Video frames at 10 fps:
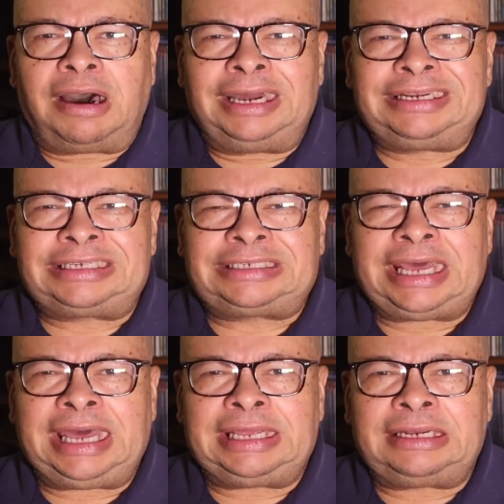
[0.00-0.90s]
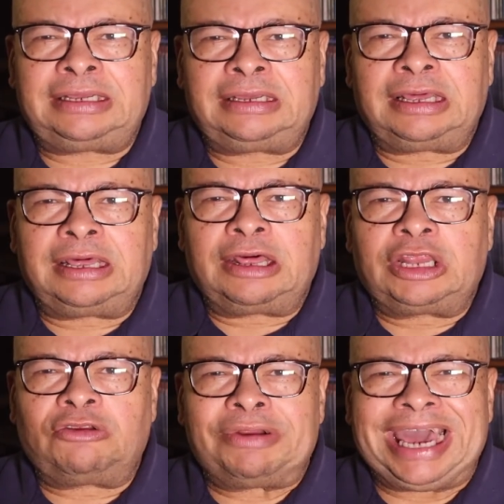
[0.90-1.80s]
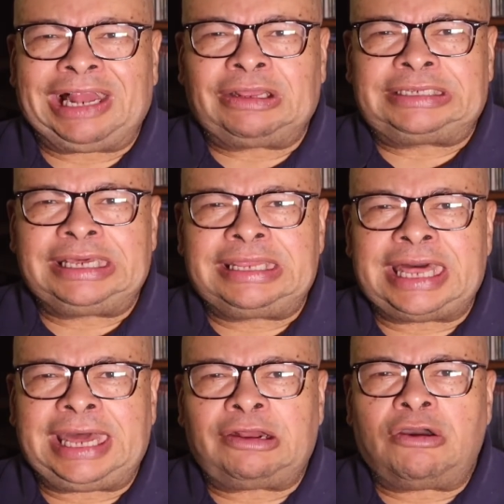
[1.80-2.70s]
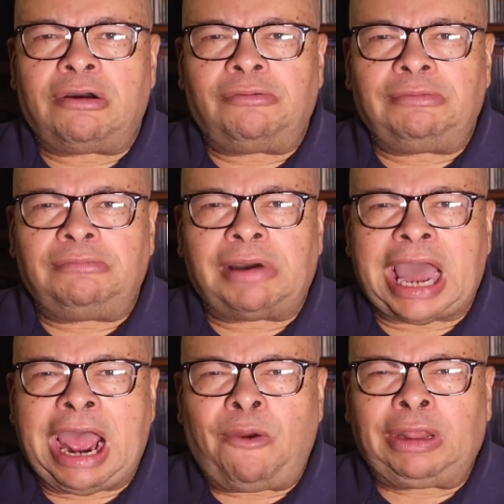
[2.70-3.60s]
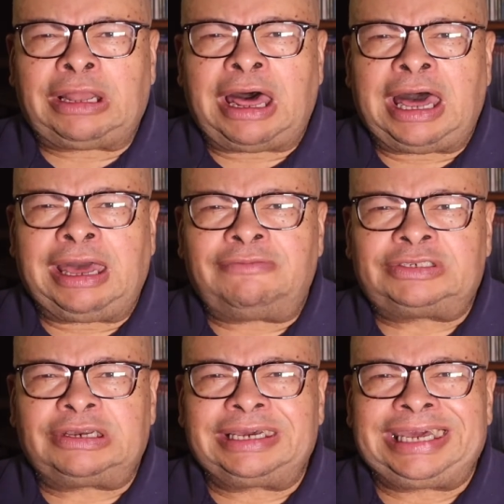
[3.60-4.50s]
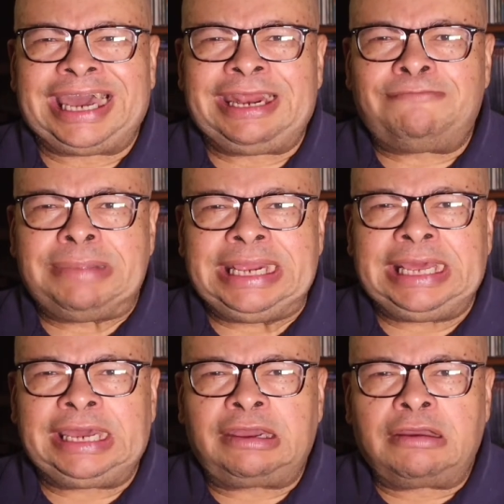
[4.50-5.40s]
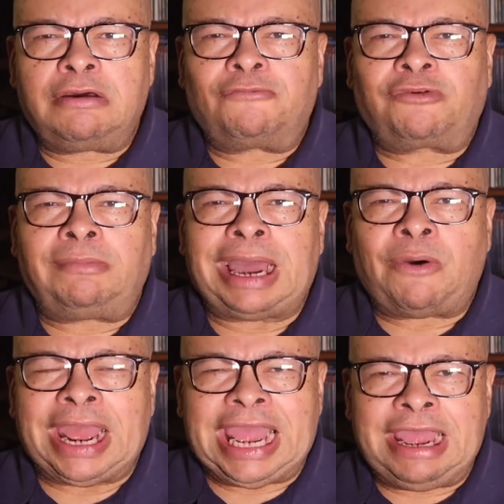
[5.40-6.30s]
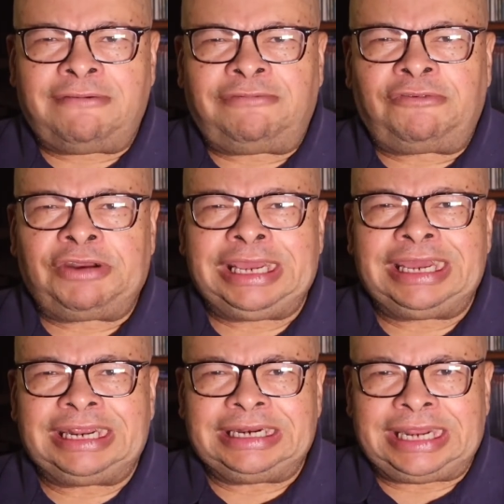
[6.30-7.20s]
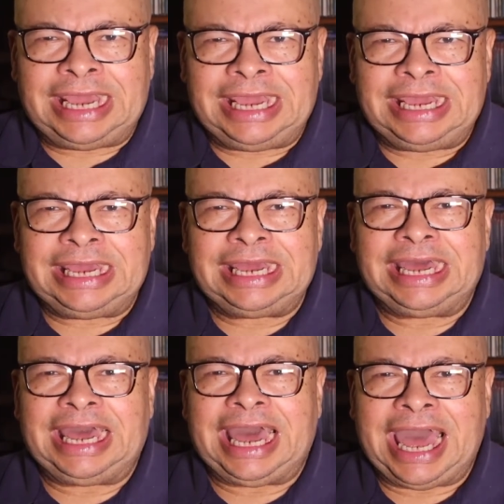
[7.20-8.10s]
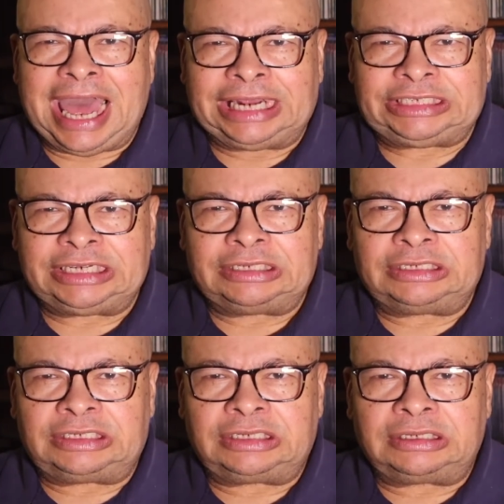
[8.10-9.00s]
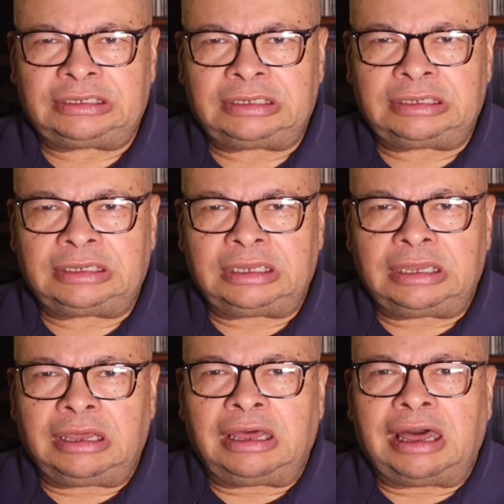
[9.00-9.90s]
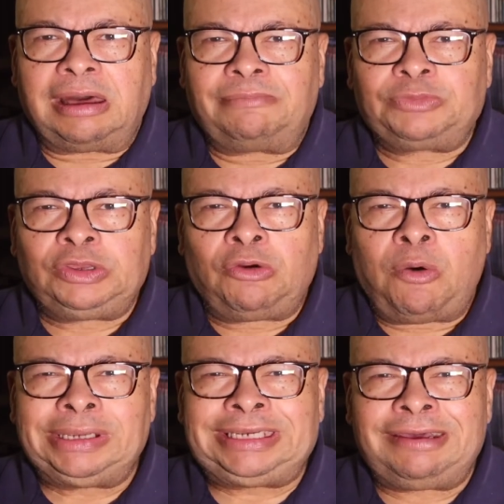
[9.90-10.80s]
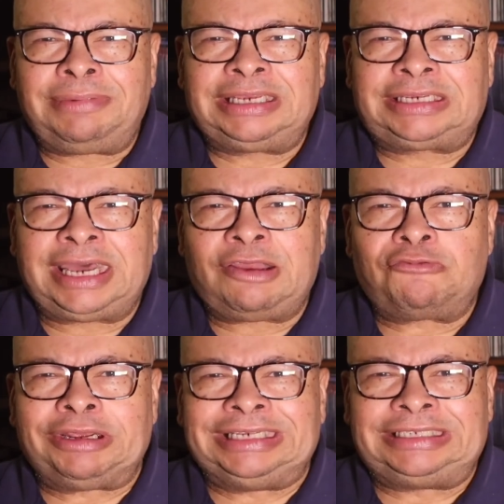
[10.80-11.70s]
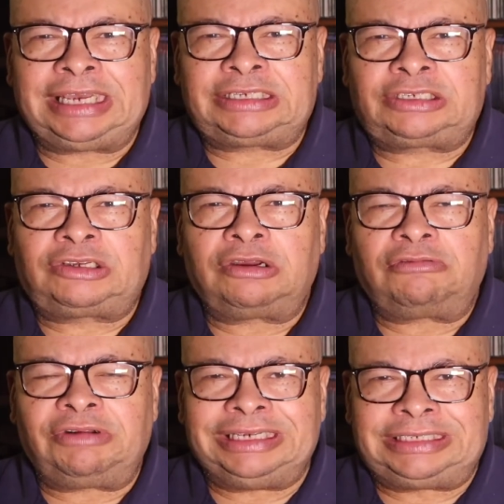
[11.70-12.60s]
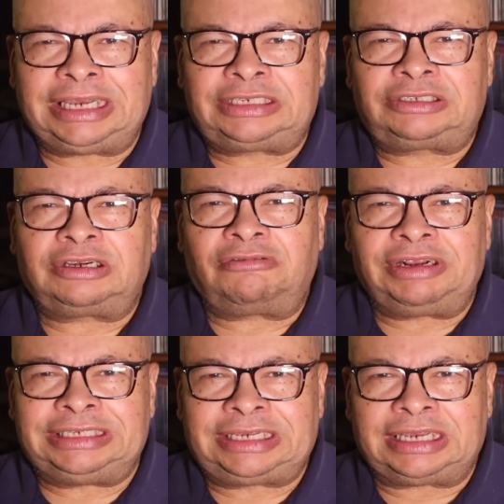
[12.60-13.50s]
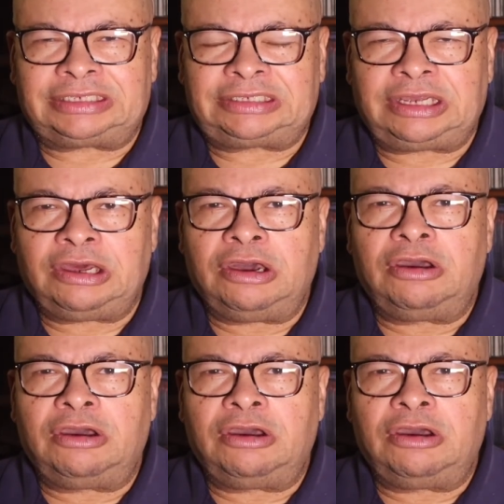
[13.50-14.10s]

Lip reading: understand the reality that our lives gain meaning from our everyday actions. You always hear me say, resist, resist, resist.